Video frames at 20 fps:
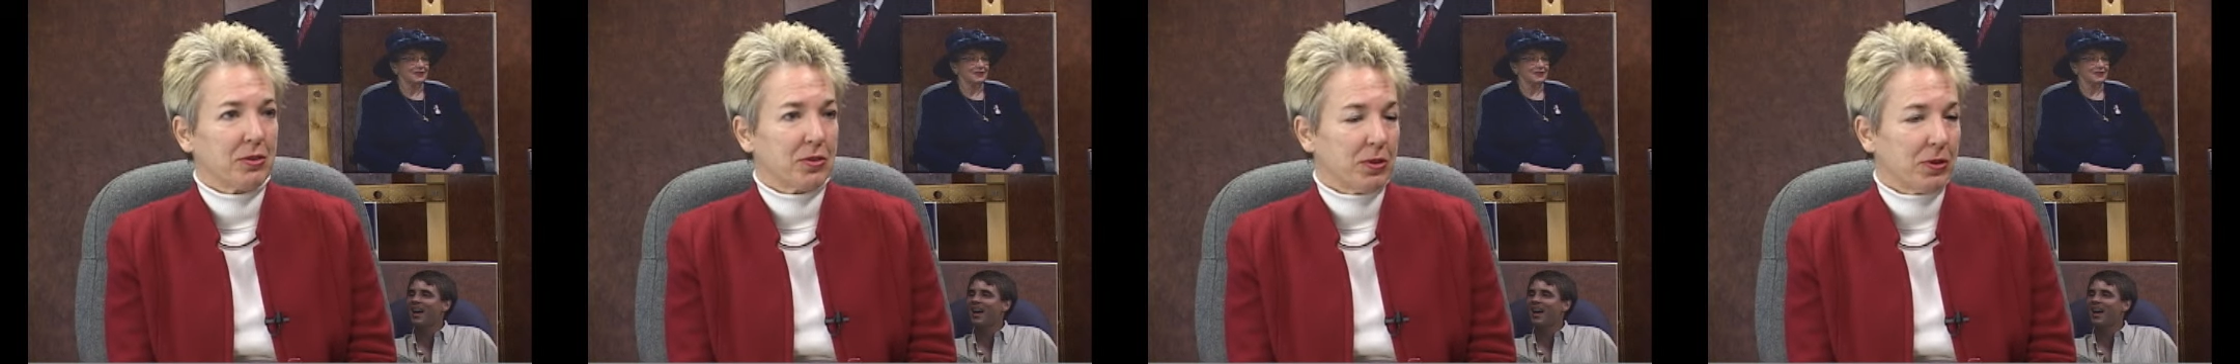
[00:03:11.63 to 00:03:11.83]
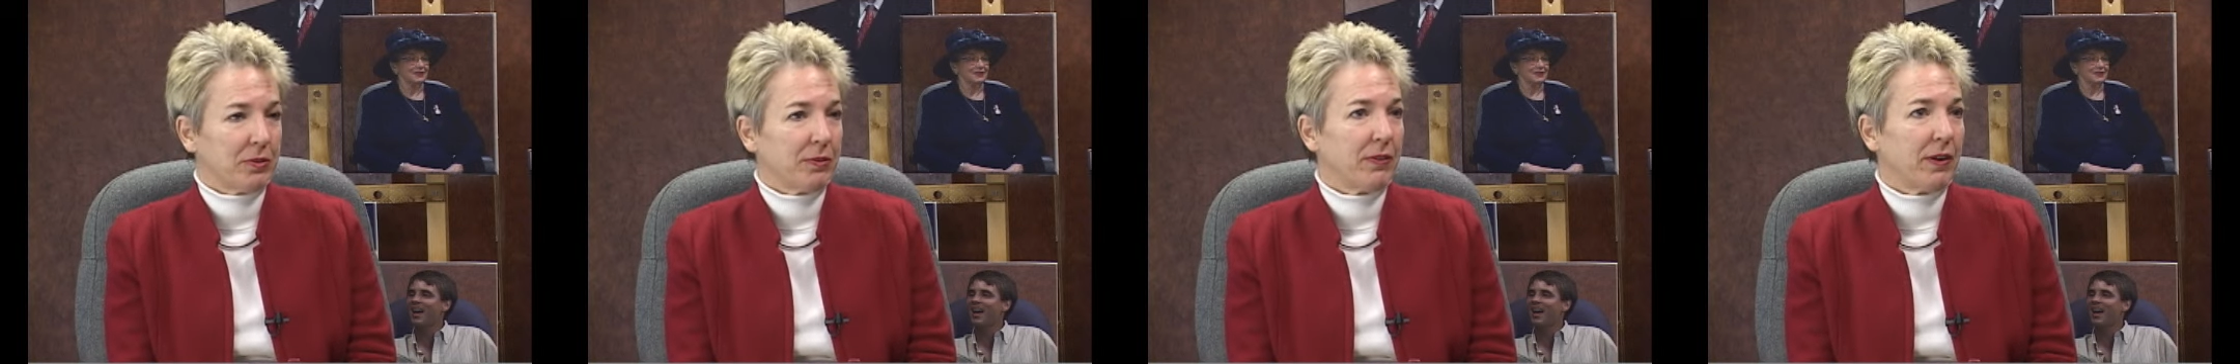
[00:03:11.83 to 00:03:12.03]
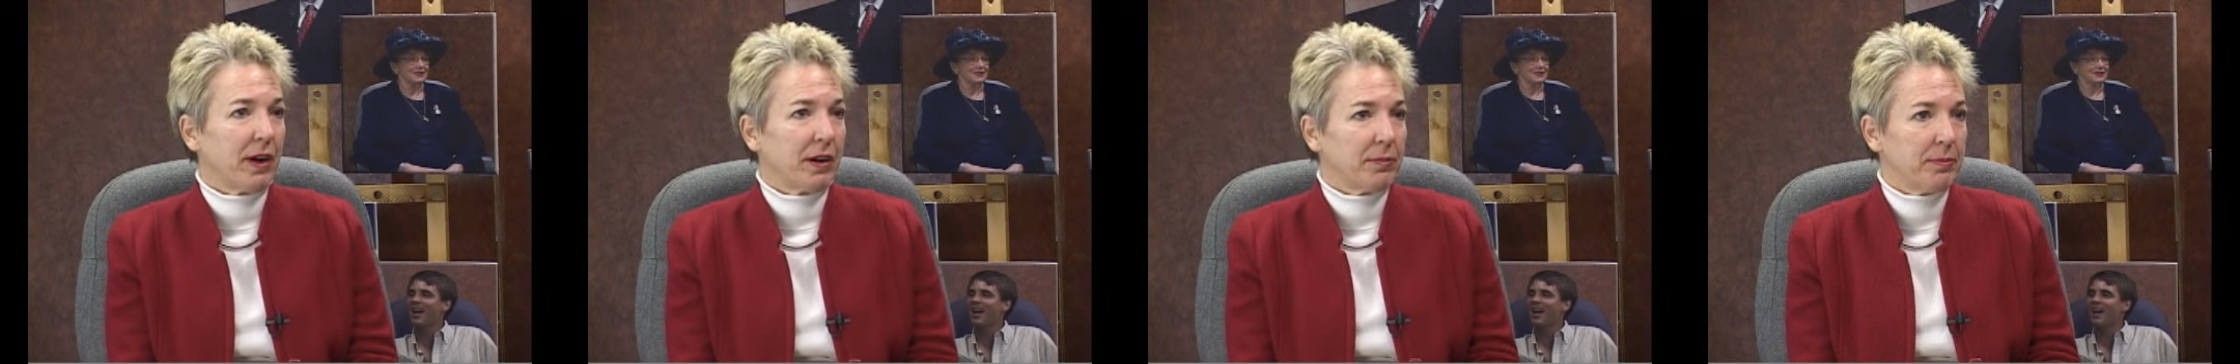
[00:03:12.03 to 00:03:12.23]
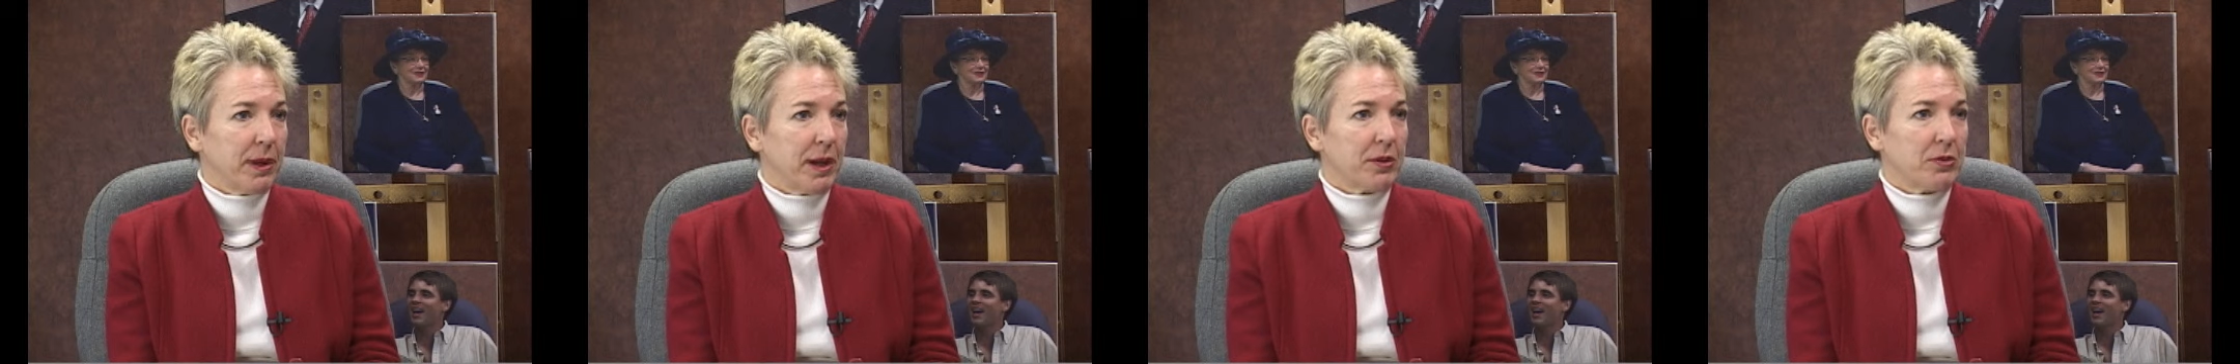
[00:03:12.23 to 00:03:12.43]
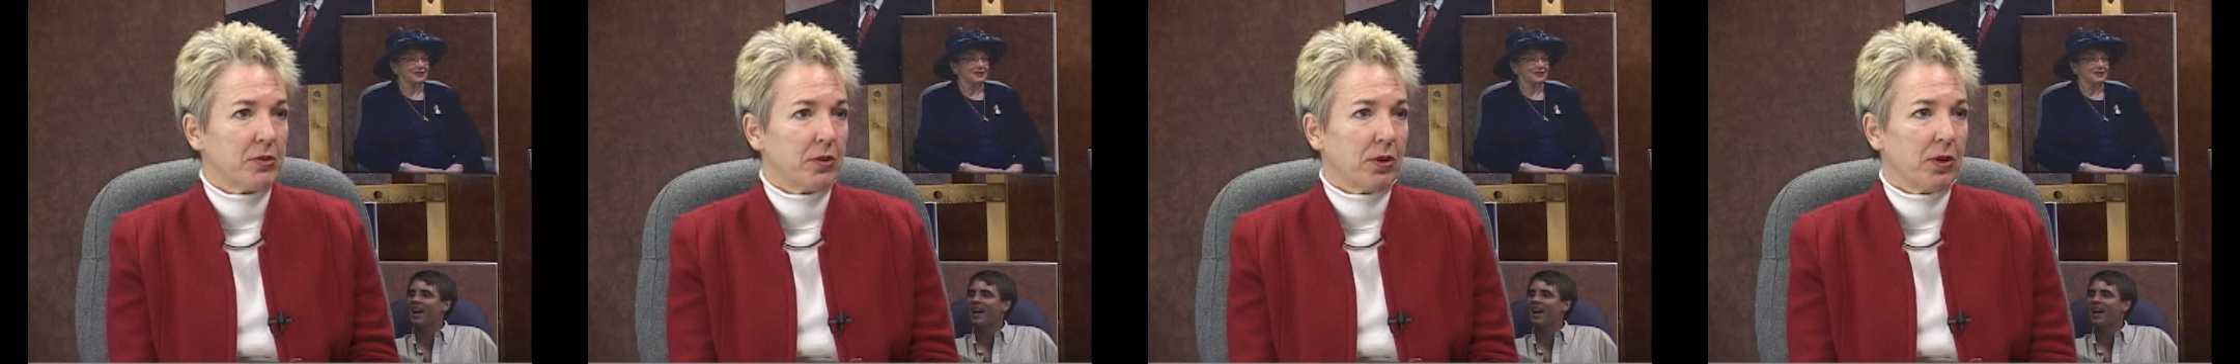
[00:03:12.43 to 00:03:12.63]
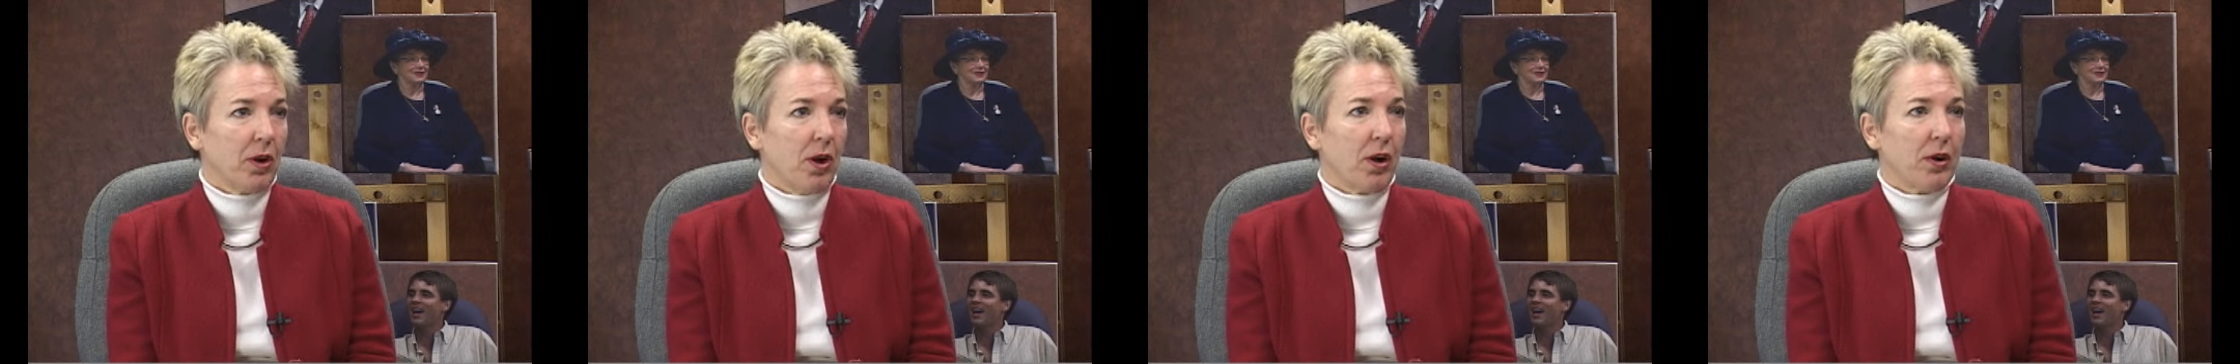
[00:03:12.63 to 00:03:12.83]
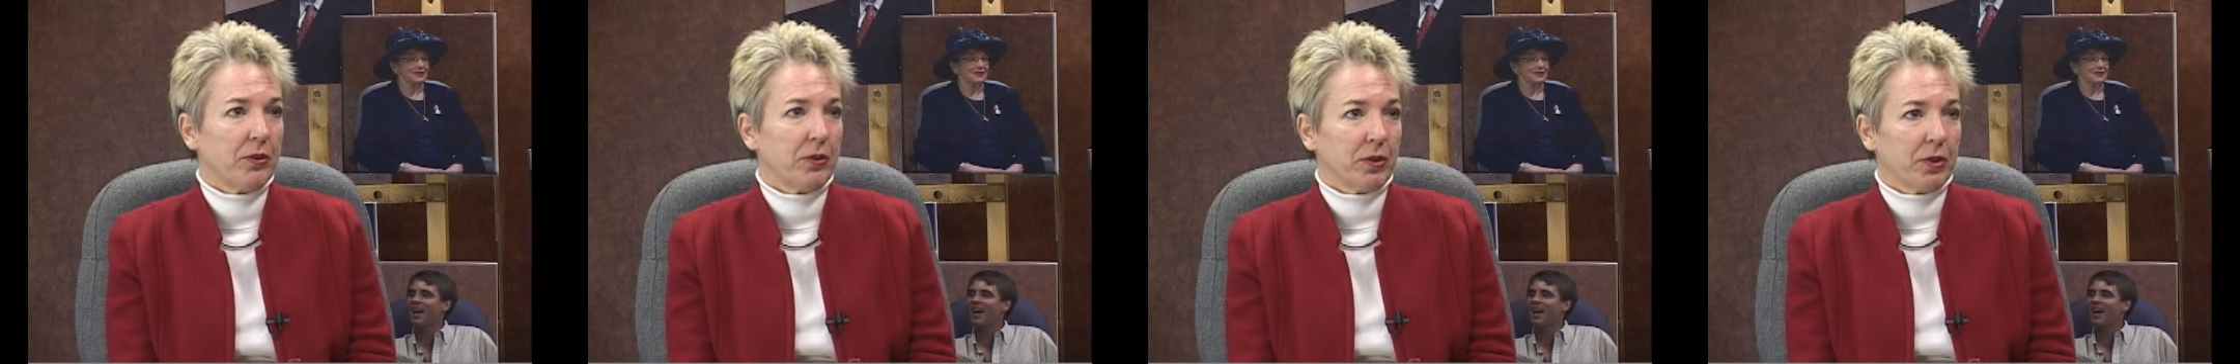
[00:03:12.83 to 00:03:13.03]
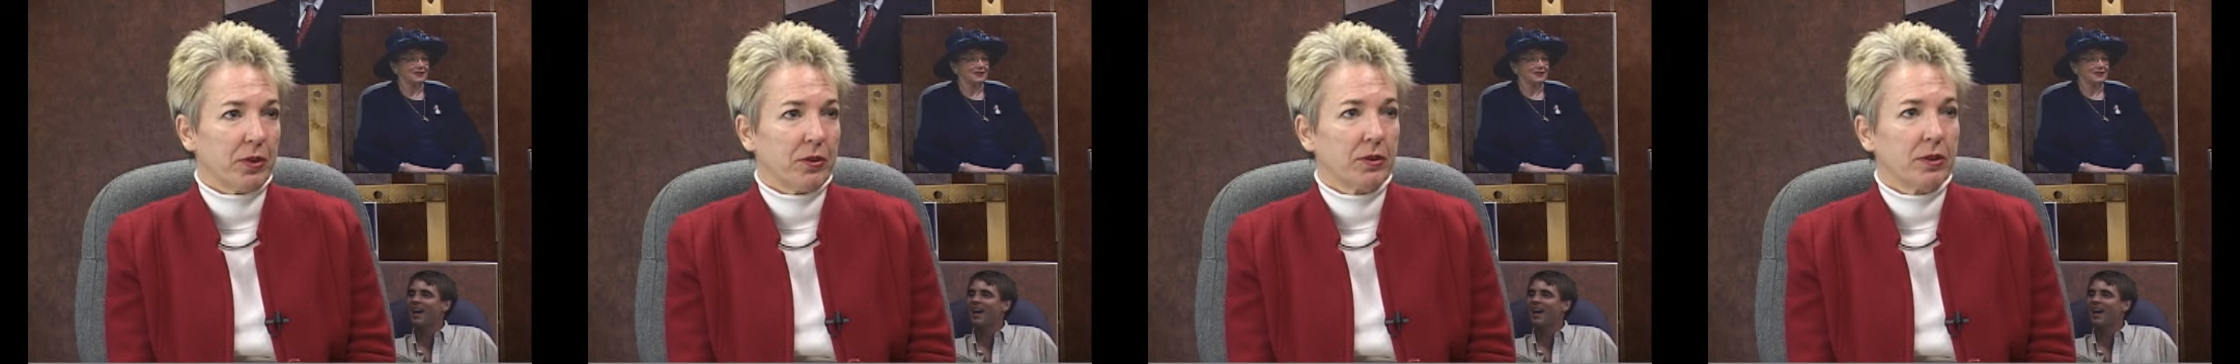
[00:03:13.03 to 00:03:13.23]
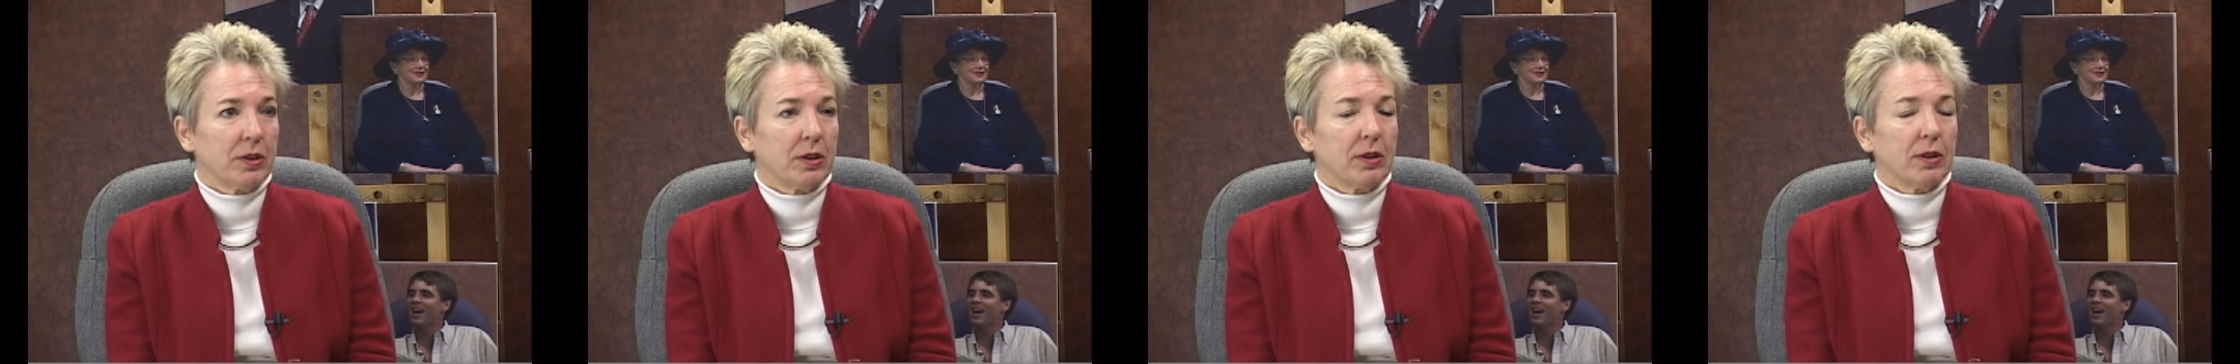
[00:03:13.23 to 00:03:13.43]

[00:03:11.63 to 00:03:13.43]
certified master gardener.